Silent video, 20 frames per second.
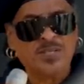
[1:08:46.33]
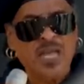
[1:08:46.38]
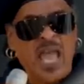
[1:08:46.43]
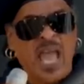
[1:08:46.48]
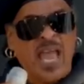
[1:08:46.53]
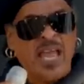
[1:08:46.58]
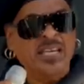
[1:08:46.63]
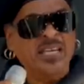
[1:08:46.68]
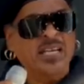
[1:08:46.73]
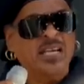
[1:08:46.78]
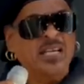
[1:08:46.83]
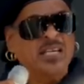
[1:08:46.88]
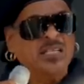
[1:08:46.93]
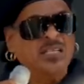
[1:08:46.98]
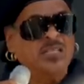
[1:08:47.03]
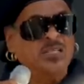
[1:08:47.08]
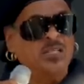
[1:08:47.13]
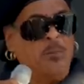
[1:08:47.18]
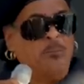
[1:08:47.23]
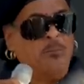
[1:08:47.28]
And
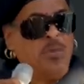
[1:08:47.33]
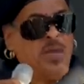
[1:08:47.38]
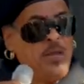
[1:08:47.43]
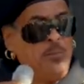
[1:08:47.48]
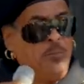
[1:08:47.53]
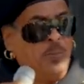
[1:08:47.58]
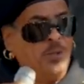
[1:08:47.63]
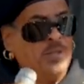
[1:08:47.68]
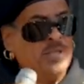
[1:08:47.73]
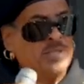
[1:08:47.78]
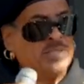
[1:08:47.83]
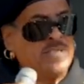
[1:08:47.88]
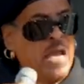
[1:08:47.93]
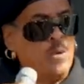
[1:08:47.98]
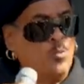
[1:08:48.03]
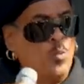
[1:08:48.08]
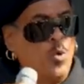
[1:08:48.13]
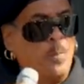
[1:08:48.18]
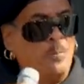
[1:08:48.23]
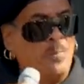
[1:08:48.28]
the people
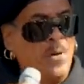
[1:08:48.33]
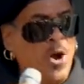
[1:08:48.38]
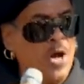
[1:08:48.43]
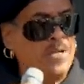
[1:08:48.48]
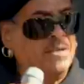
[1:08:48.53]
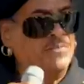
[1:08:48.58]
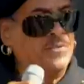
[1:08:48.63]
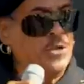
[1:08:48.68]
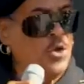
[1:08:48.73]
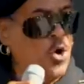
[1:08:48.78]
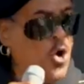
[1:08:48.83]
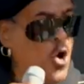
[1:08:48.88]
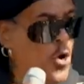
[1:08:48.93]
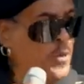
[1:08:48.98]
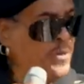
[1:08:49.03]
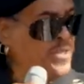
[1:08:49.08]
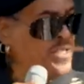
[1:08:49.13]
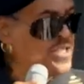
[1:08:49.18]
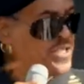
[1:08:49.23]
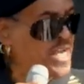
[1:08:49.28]
that were part of the
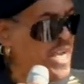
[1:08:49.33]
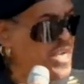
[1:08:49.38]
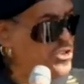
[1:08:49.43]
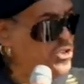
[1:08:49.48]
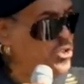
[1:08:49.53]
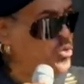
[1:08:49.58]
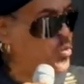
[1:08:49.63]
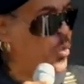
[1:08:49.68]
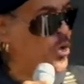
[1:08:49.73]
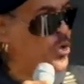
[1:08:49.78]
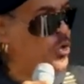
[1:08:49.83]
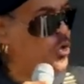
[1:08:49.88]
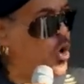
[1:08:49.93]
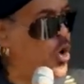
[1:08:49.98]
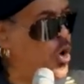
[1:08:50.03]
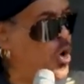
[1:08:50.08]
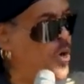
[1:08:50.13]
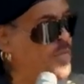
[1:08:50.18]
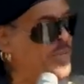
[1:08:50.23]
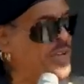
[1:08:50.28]
organization were
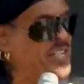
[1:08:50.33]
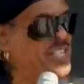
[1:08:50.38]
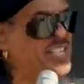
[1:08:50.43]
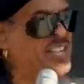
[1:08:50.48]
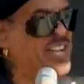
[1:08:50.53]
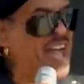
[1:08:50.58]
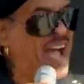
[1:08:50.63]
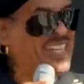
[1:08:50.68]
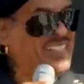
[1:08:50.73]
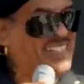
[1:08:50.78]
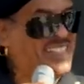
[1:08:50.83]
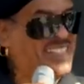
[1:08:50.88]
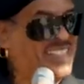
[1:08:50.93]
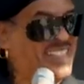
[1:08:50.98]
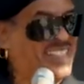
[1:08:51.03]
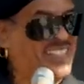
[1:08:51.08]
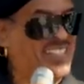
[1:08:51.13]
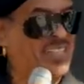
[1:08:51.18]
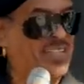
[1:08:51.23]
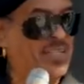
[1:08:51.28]
called the
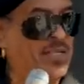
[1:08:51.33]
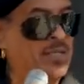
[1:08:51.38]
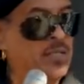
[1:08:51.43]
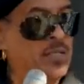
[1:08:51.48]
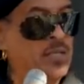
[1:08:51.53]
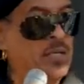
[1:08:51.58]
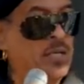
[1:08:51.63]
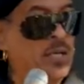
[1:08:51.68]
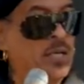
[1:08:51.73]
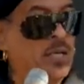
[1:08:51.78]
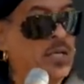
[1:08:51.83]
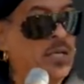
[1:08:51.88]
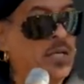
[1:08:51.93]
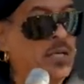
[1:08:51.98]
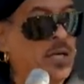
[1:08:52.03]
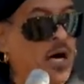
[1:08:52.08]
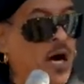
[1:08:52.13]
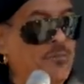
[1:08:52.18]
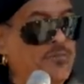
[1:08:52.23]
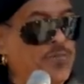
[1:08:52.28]
Knights
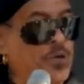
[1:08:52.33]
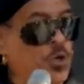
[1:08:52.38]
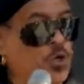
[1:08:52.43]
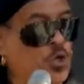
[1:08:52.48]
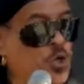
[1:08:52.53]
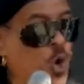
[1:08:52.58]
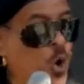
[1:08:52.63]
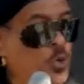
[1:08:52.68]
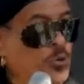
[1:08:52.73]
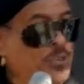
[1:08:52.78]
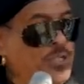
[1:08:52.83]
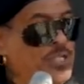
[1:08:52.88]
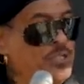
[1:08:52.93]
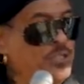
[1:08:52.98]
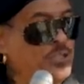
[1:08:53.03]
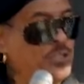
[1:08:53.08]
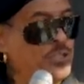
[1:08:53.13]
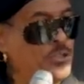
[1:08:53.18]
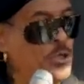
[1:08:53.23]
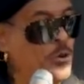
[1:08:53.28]
of the Golden
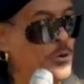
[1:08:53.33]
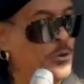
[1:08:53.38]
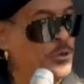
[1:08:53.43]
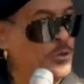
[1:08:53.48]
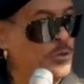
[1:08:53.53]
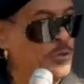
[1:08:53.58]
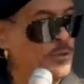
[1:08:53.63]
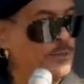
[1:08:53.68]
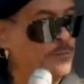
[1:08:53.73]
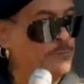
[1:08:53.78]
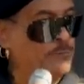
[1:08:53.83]
Circle.